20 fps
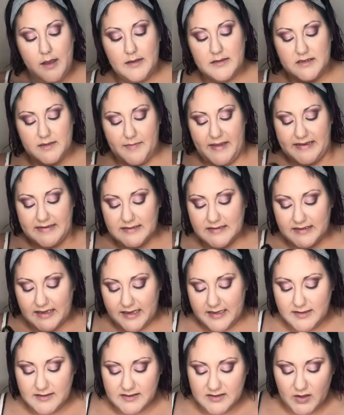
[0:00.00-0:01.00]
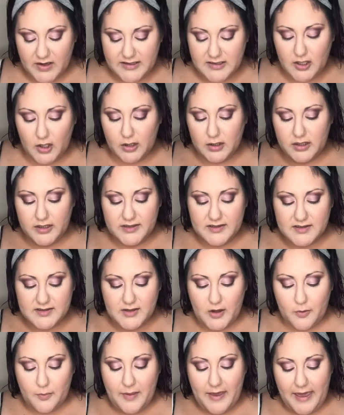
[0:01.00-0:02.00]
to my skin so I don't look
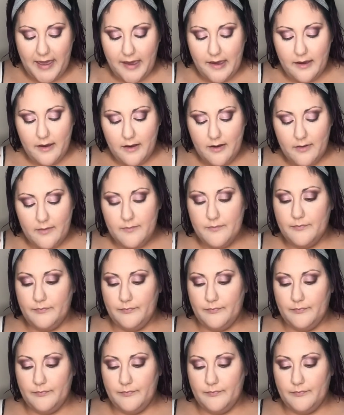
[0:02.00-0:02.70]
so pale